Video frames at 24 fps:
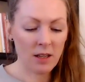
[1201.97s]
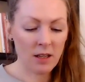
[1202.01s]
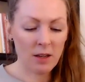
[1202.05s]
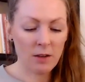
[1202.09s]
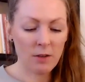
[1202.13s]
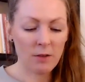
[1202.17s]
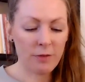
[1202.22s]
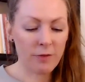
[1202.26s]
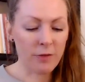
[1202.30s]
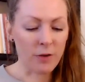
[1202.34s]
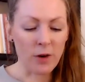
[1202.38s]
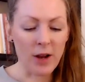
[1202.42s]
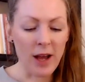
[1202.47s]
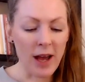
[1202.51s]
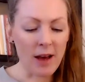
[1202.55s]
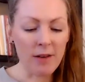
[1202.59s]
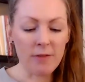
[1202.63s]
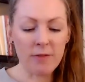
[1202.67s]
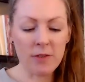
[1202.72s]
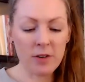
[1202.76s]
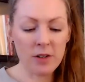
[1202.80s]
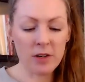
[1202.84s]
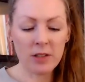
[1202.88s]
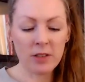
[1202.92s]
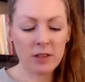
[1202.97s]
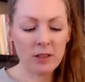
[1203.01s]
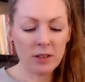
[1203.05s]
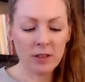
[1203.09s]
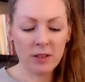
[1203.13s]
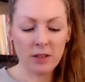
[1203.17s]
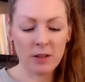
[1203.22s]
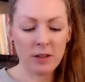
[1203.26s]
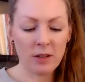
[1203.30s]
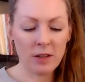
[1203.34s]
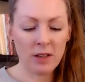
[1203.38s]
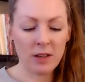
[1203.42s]
forever,
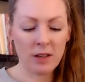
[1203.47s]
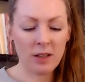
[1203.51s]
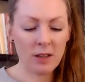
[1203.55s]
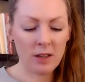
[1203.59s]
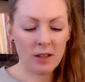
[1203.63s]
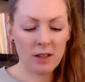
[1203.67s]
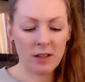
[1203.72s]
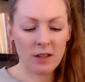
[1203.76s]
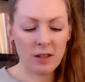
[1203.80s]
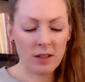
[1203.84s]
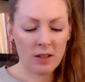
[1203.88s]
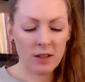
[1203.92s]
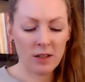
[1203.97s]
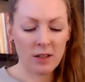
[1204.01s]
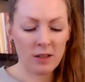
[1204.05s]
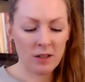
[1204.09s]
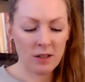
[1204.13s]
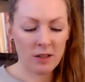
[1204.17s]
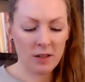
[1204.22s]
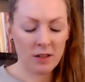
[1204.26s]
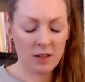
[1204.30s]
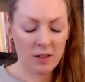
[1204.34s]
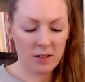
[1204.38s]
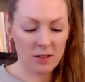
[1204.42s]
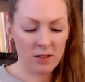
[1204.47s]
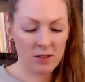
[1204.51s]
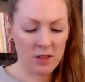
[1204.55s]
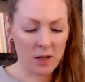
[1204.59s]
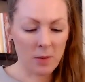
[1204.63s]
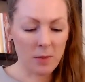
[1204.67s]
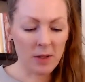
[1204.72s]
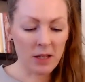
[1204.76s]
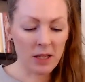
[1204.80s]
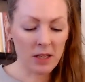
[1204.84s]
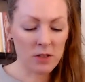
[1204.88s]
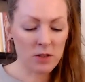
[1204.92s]

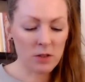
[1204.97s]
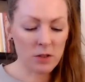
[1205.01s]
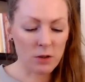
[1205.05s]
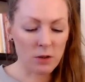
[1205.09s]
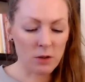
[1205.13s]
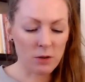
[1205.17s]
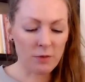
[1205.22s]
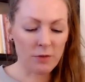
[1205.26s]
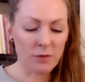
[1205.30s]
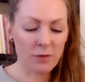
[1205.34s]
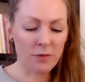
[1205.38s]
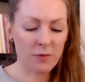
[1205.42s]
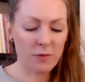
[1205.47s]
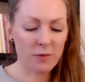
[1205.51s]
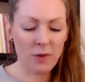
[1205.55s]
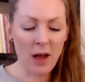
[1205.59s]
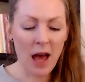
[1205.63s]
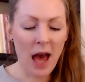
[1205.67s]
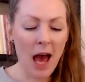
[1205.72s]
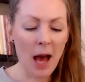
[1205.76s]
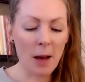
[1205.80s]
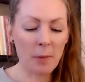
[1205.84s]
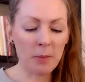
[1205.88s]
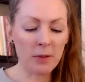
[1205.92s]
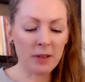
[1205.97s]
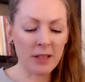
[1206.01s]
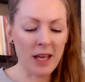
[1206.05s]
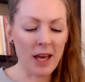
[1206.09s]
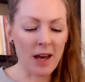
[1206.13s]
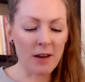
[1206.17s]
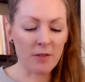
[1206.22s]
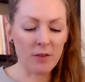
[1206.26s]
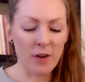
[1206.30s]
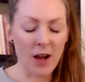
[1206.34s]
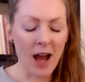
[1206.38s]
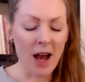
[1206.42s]
stepping into your happily
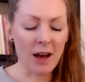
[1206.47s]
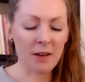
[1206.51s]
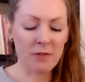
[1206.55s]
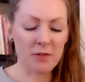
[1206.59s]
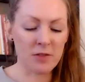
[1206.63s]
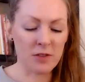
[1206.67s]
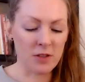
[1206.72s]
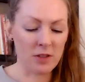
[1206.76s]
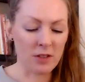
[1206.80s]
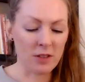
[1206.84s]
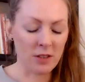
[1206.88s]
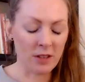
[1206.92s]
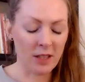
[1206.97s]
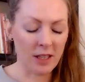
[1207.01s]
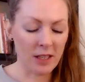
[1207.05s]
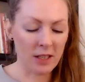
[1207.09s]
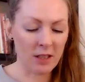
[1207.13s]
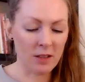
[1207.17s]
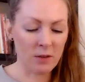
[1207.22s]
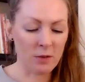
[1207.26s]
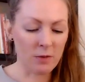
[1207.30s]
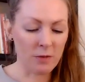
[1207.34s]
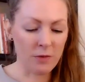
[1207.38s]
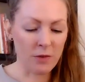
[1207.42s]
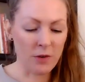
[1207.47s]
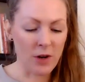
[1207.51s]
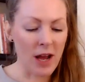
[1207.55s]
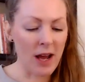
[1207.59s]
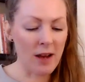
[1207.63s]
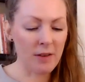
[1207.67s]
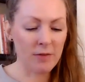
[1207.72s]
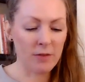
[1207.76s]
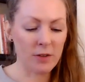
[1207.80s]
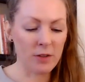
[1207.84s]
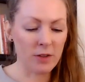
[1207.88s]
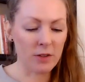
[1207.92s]
ever after, like your
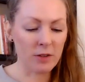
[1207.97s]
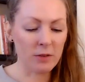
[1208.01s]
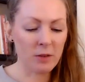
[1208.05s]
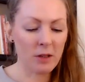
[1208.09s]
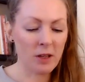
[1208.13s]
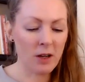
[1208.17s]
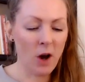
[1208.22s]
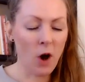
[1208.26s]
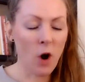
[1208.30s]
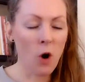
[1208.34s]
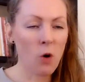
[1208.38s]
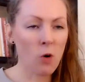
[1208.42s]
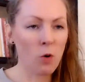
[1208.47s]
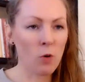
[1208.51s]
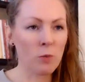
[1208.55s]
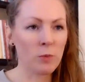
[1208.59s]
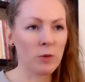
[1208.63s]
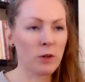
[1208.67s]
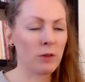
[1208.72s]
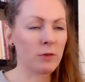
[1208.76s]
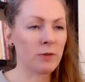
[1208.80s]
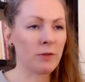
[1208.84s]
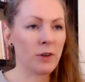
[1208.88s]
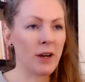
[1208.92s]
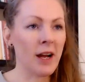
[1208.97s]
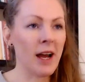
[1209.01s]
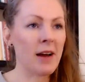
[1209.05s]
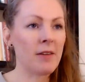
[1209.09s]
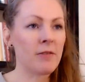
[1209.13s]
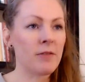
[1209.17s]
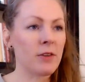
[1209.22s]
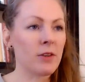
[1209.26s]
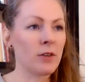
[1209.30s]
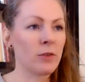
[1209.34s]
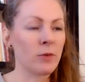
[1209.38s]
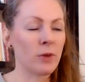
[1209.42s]
forever home, your
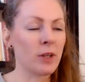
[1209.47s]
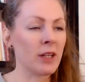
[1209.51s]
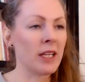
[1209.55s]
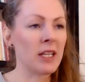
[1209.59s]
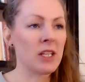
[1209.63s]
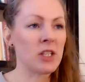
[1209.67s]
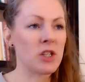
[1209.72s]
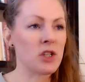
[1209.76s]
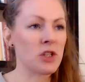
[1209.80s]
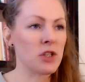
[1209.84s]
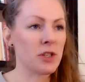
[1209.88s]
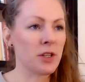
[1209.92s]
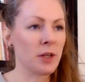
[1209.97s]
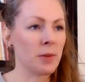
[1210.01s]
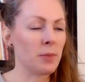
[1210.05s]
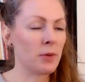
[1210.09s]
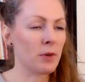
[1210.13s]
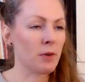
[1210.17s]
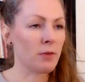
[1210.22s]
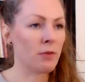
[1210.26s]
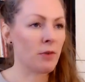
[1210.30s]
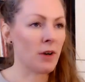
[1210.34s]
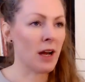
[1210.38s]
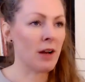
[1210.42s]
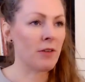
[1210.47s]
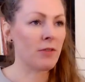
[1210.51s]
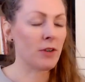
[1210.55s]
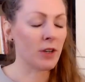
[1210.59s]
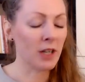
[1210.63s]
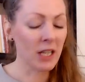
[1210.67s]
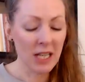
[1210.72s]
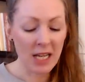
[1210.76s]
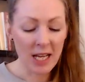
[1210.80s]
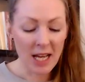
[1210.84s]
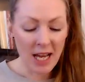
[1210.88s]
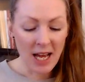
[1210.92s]
forever relationship, your forever.
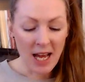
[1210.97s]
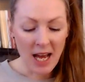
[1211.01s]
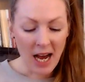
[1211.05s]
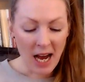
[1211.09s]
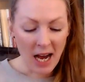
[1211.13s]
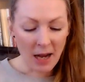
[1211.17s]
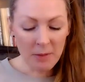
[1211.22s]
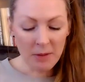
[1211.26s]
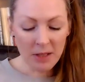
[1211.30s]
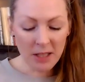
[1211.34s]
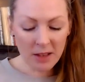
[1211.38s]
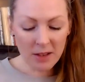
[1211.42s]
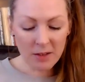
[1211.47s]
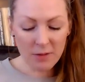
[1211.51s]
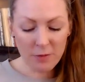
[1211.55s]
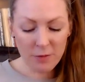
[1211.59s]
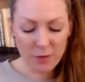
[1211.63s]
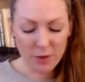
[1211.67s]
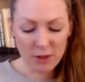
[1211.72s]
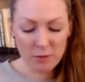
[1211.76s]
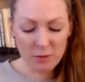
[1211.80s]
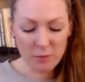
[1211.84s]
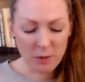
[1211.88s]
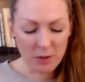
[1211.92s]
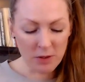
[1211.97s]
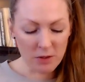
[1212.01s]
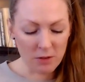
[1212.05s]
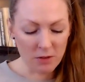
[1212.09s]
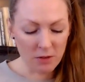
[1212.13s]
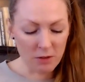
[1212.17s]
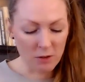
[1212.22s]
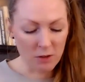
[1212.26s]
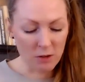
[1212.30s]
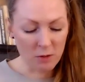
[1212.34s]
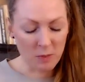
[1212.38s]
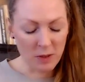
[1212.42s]
I'm not the first person
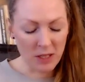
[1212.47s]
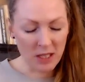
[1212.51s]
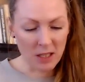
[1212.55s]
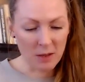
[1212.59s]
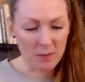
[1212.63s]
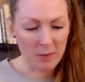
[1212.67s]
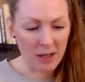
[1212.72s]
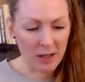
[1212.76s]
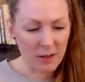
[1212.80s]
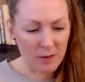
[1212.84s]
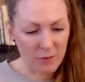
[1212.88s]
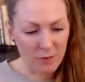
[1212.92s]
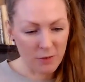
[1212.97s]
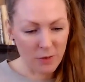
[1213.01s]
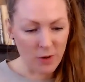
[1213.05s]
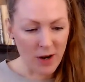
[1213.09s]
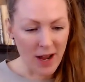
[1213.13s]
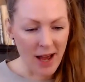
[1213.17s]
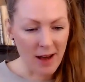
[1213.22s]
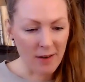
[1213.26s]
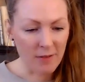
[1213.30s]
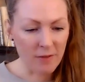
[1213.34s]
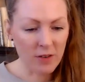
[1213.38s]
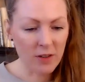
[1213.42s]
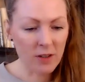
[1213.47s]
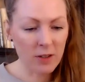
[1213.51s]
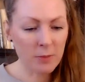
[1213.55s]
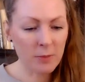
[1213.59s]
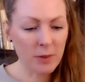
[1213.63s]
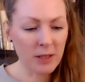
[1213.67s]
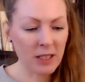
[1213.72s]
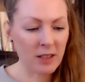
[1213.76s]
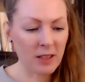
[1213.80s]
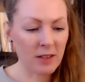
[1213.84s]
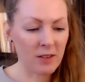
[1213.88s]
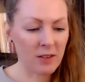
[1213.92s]
to speak about forever
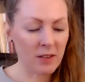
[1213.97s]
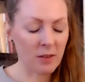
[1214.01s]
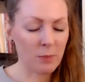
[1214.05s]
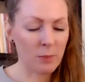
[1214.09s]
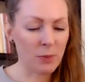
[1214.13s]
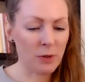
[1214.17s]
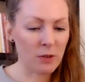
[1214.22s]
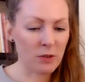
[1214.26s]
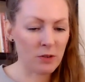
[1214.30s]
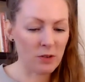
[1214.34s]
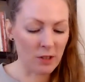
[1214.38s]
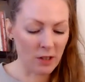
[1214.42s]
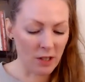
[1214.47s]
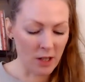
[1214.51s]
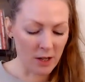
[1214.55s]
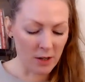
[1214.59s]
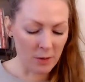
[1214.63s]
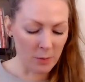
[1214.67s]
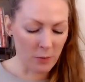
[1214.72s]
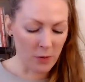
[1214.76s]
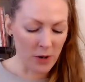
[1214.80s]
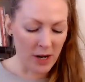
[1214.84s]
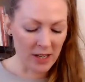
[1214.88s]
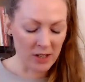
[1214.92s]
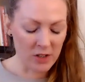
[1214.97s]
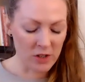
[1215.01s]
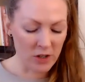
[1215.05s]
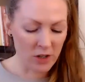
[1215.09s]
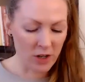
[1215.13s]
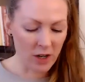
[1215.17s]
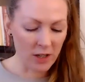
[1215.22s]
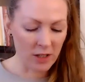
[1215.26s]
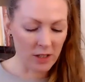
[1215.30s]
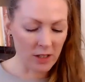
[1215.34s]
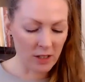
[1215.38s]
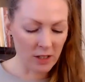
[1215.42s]
because it puts a lot of pressure
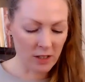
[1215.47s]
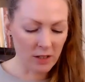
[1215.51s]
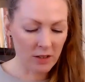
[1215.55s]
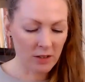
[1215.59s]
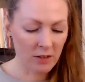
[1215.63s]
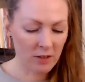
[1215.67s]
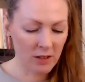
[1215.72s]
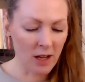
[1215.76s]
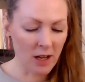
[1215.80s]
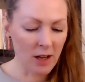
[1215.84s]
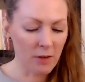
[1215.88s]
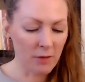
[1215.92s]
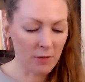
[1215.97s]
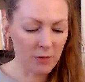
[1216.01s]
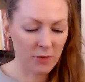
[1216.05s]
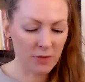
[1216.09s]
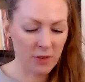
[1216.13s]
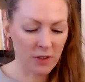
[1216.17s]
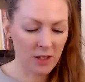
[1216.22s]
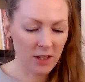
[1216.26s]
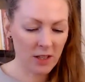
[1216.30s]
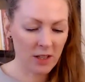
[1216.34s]
on stuff.